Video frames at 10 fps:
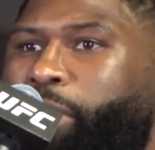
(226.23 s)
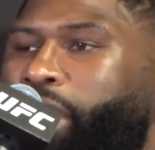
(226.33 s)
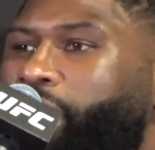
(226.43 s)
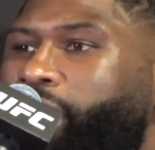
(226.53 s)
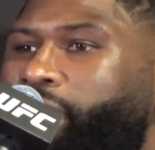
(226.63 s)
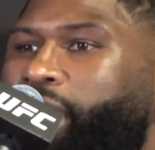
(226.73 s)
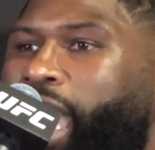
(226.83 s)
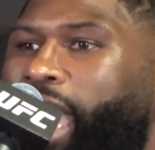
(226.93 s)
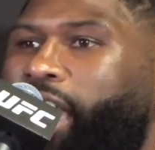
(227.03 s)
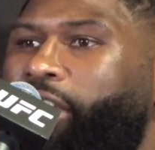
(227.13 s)
beat
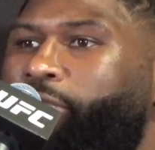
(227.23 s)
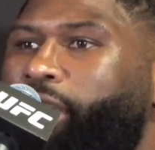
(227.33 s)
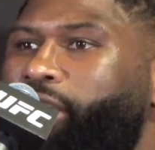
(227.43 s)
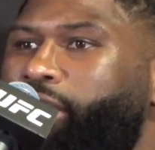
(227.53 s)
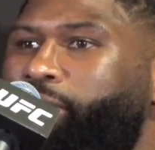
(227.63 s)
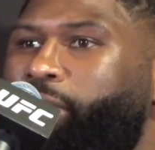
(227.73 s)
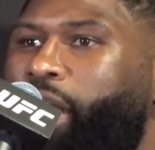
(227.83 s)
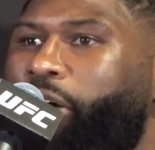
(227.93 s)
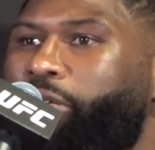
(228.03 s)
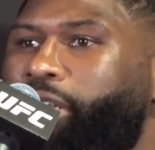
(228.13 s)
highly ranked
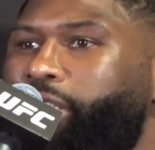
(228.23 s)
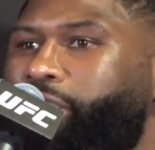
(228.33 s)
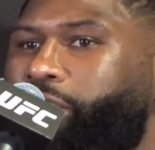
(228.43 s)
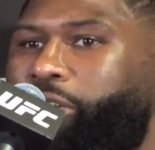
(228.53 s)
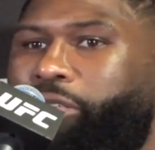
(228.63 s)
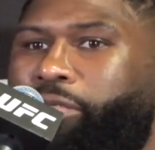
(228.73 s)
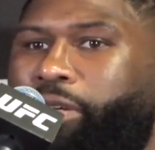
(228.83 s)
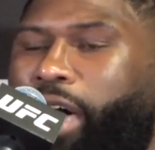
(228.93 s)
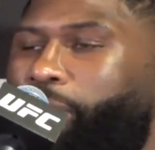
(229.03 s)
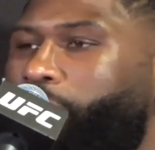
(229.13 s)
opponents. So
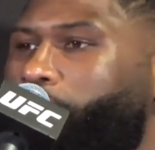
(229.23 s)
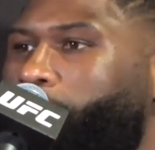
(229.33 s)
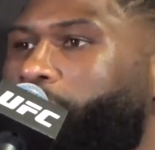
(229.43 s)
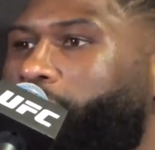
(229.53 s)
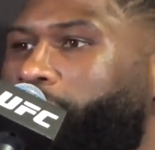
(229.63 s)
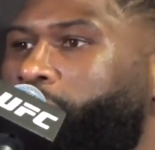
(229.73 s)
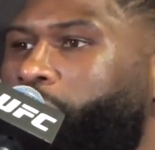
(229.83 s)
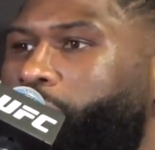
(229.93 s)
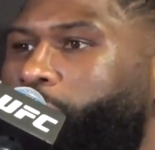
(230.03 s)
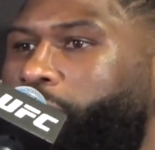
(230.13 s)
I'm going to wait
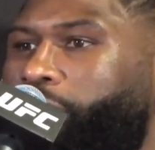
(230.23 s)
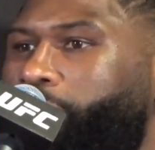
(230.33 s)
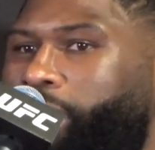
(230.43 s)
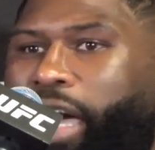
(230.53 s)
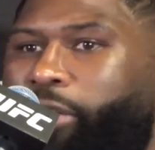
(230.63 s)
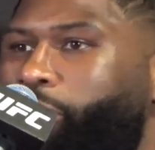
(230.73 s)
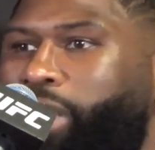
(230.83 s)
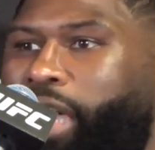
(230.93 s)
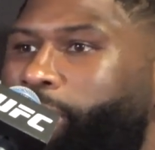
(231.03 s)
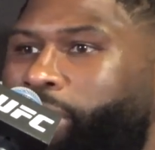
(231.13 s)
for the winner. I will
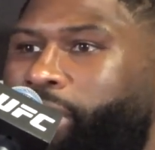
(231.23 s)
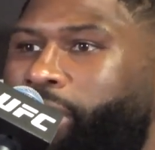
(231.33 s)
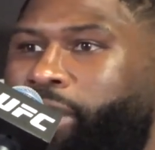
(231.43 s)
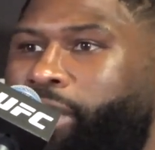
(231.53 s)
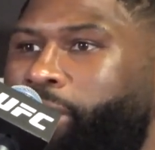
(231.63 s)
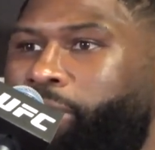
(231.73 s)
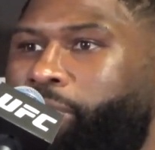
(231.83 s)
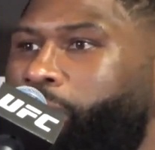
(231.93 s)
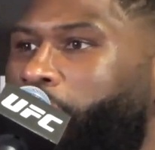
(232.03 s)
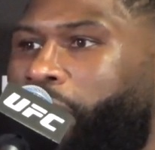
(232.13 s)
not be
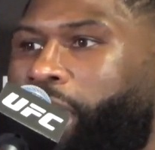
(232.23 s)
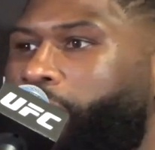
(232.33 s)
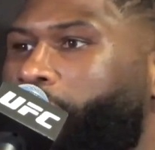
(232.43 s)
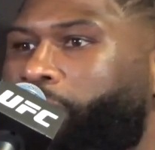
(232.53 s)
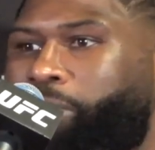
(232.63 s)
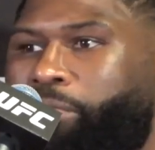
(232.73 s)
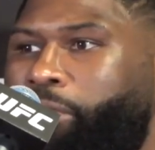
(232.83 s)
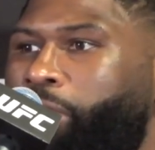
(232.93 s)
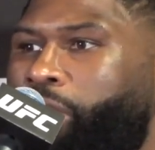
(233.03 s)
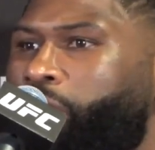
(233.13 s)

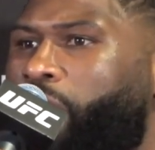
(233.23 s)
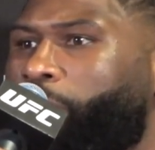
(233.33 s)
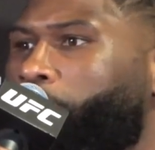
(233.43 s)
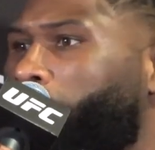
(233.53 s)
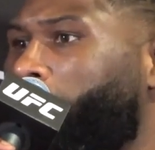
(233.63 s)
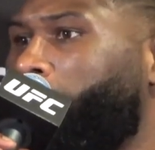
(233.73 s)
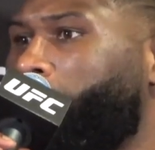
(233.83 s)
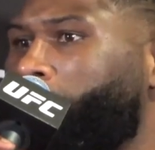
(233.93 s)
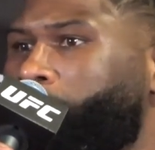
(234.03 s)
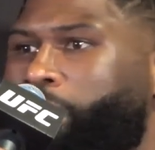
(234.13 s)
taking number
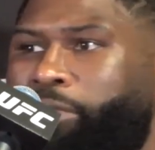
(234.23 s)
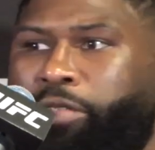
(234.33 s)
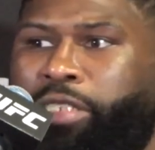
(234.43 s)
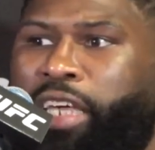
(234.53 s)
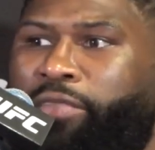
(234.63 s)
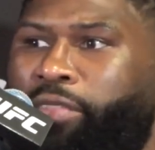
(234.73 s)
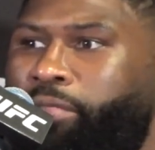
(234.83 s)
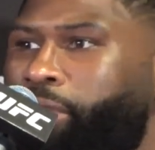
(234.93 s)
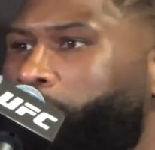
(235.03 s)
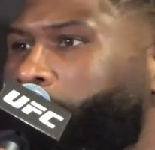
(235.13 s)
8, number
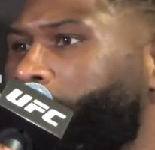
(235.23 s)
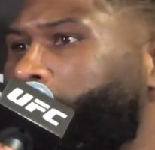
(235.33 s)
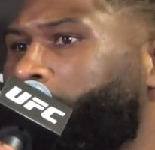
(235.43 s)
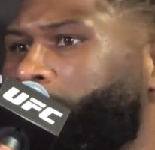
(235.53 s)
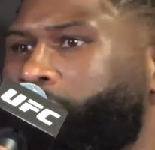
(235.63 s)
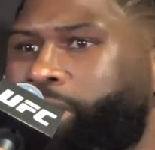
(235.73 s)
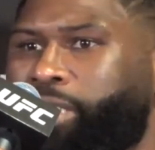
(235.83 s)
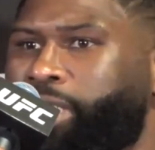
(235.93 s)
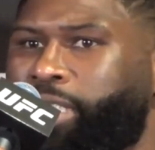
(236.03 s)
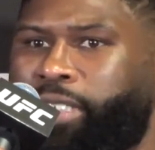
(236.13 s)
7, number 6,
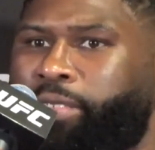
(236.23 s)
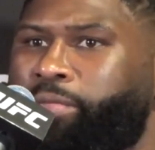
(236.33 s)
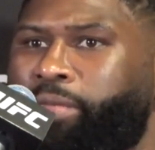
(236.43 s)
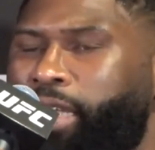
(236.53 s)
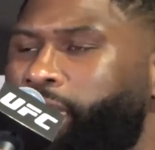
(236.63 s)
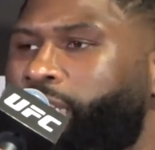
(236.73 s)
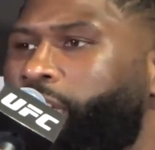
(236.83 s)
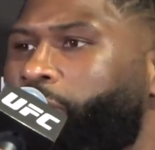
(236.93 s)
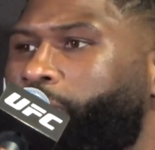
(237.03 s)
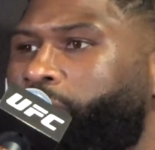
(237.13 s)
because it doesn't
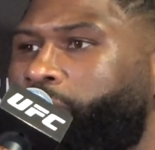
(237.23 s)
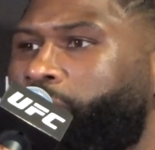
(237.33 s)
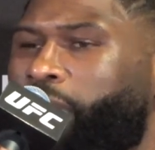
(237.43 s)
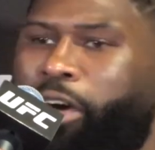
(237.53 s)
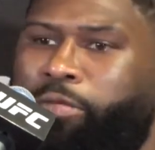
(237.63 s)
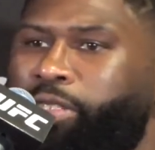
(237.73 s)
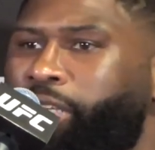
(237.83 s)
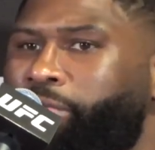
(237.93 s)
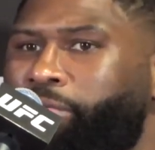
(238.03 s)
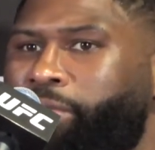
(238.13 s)
help me. It helps
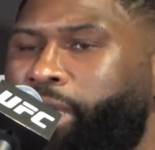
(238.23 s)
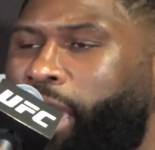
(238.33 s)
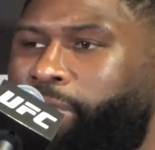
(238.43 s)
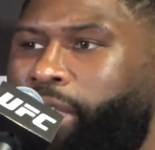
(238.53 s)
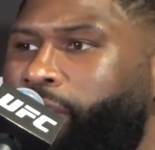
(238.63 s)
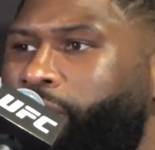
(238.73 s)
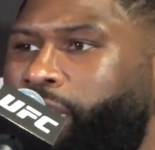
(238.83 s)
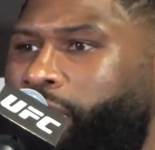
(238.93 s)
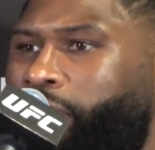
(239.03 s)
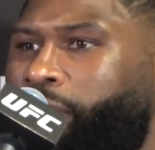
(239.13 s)
them. I'm not looking
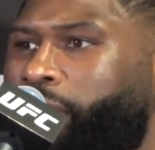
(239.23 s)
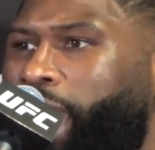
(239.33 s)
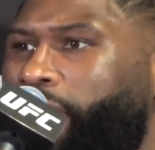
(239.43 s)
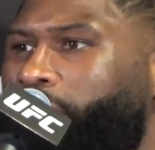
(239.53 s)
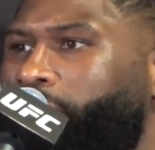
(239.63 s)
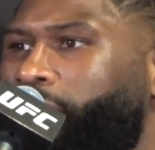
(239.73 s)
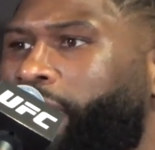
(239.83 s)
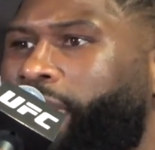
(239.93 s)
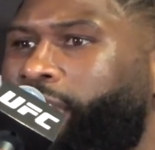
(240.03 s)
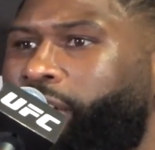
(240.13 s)
to hand out any
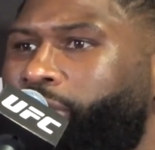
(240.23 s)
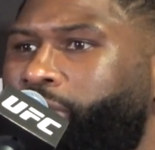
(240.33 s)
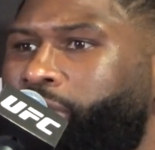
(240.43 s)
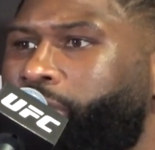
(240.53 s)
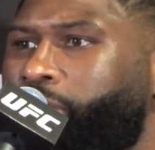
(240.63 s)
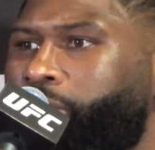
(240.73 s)
handouts.